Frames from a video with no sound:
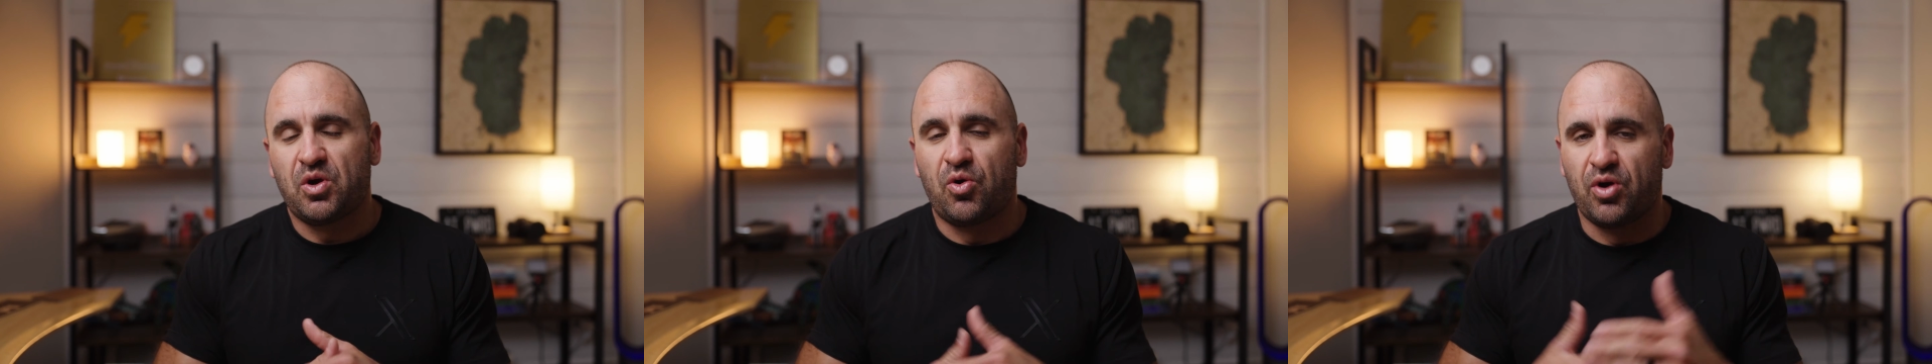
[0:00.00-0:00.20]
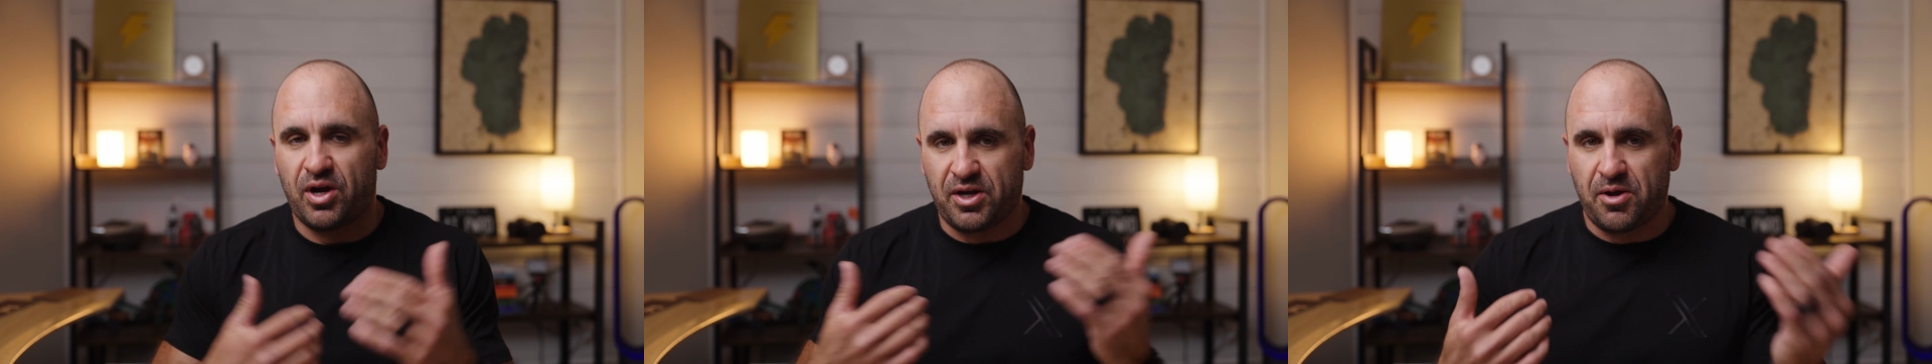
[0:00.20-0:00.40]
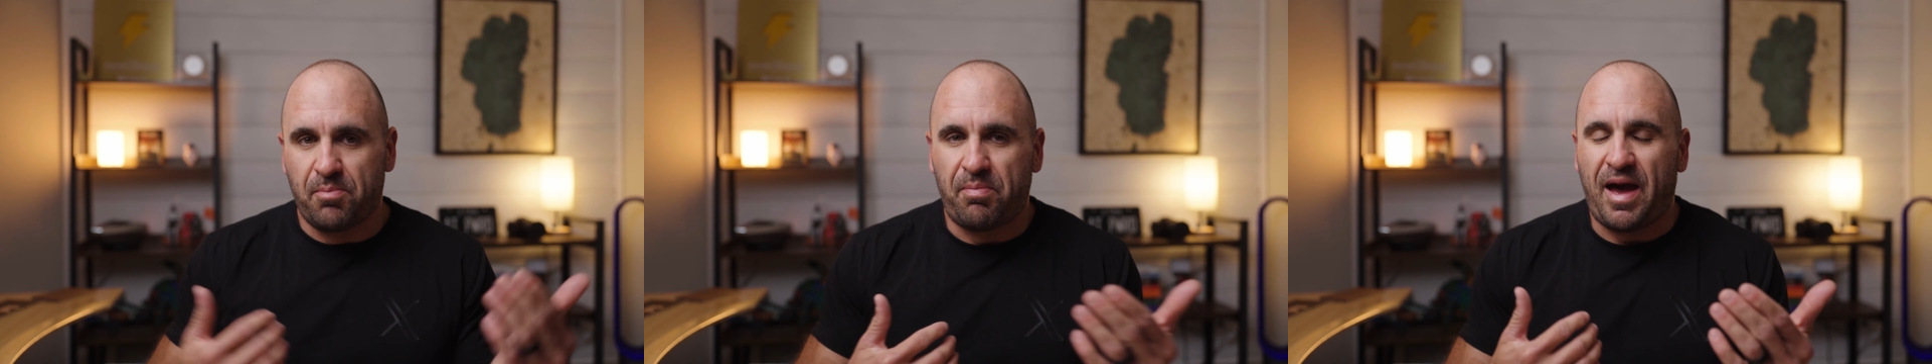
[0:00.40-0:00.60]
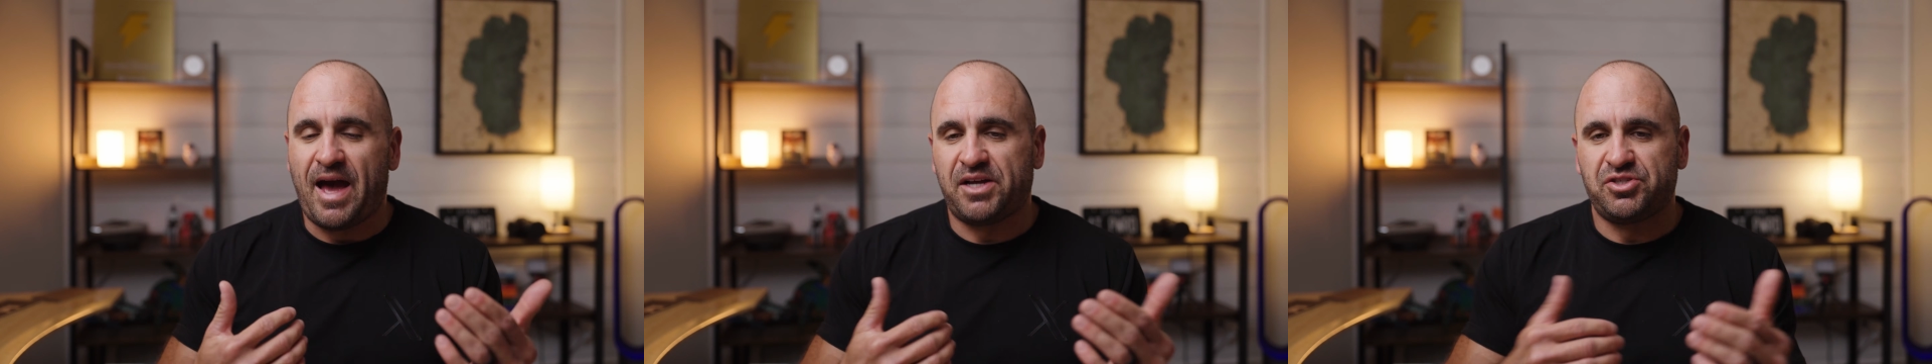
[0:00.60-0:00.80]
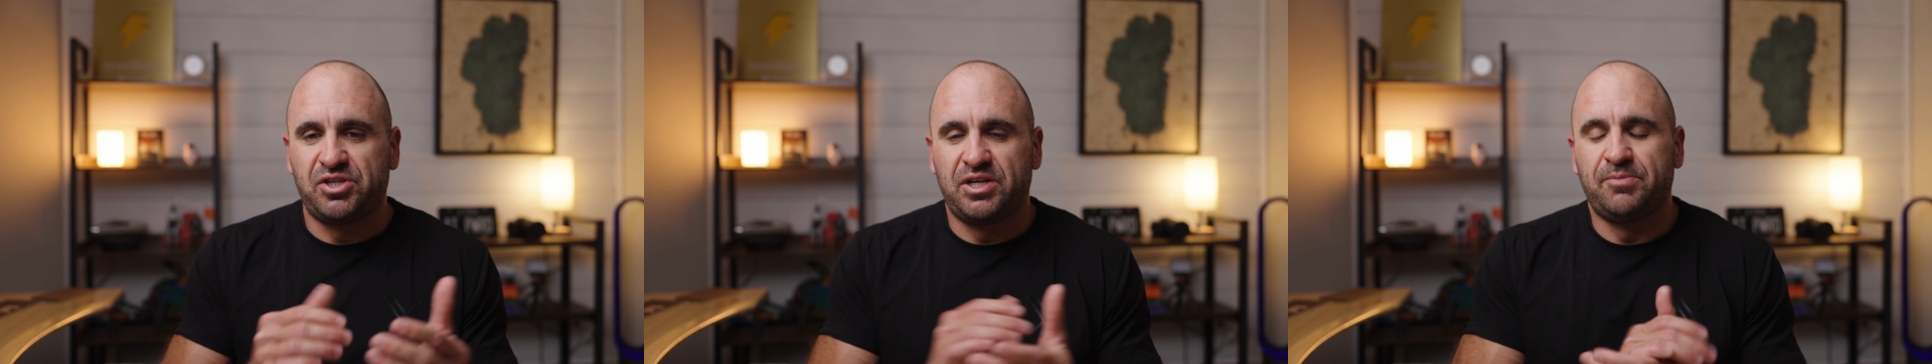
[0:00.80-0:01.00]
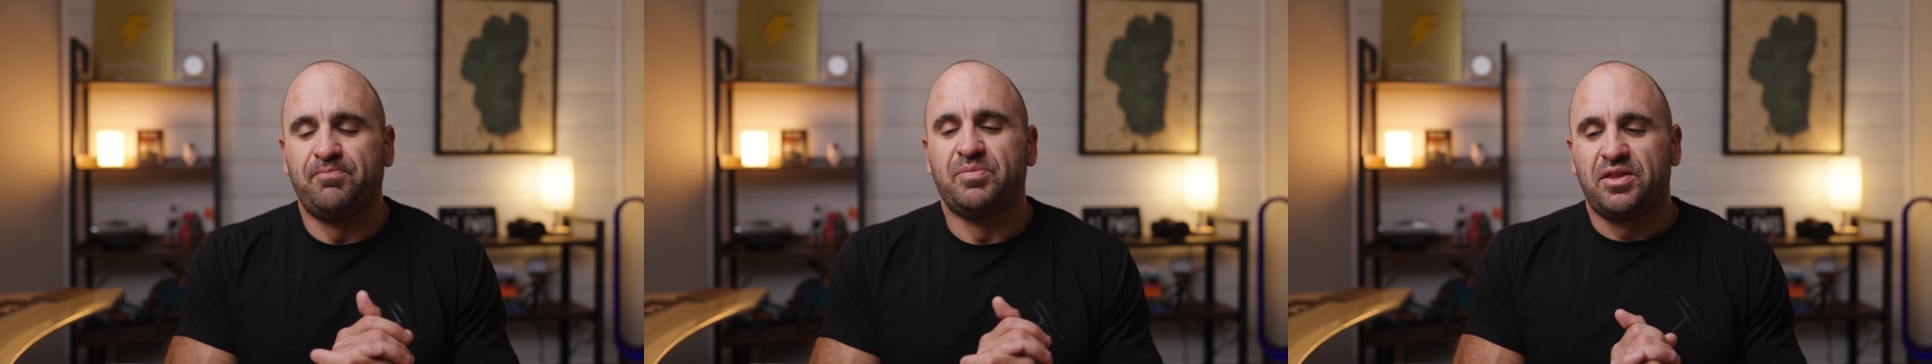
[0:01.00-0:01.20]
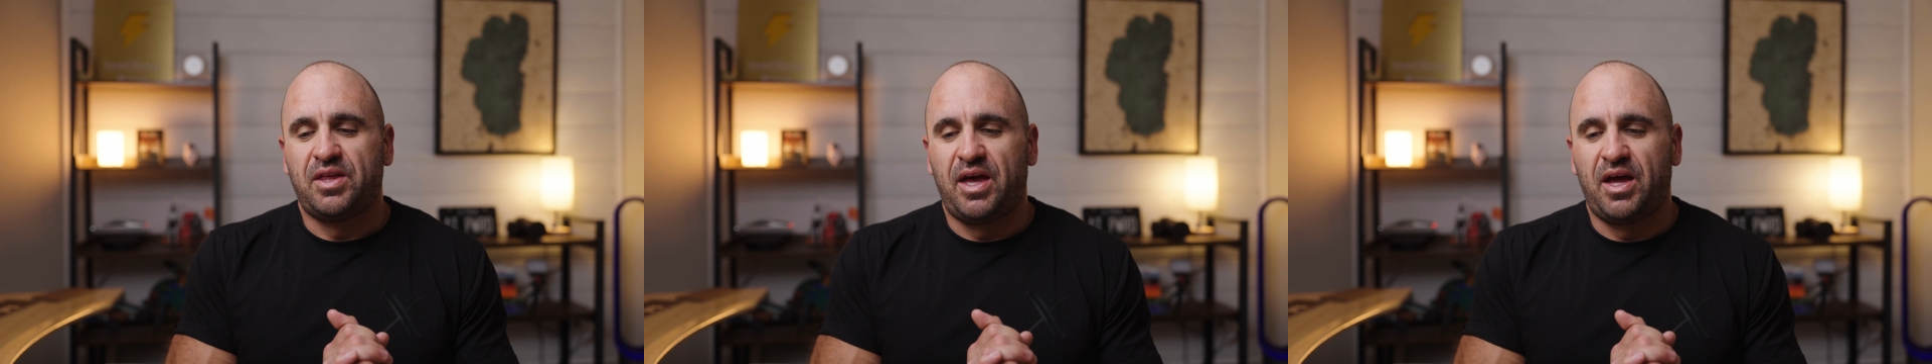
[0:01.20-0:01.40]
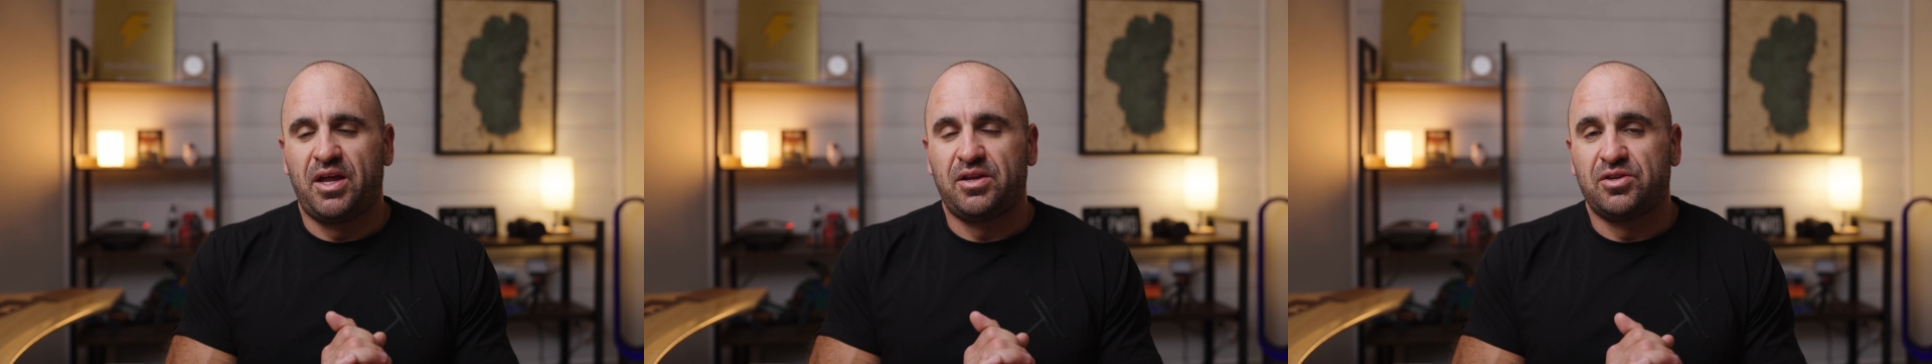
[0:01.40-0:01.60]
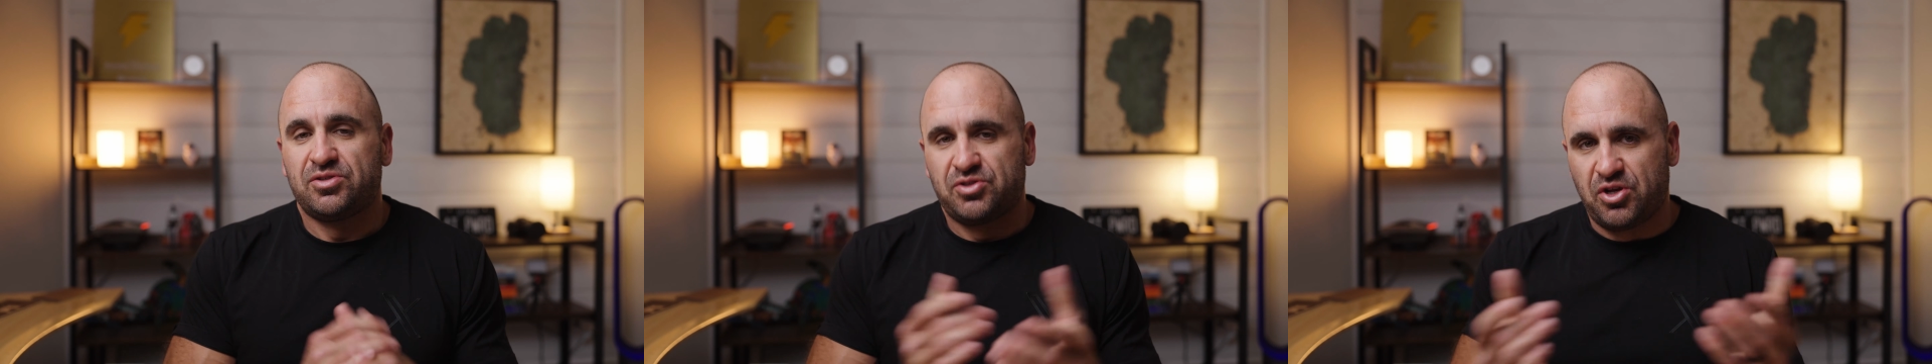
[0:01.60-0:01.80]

or a compaction, then there's